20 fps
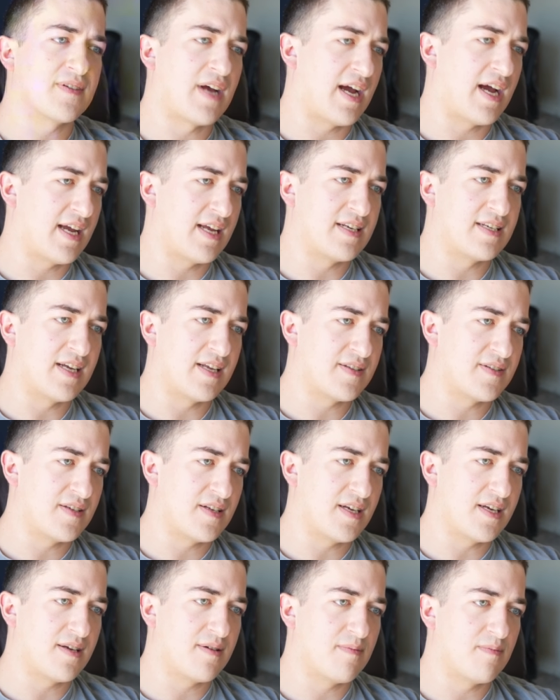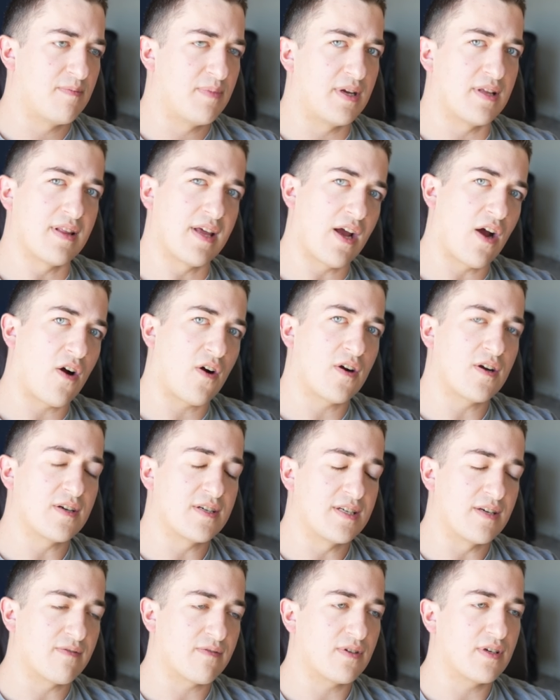high intensity, but they are
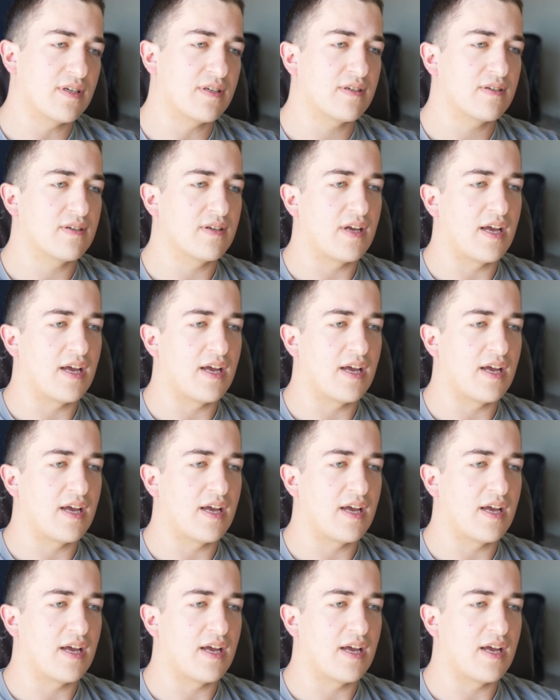different.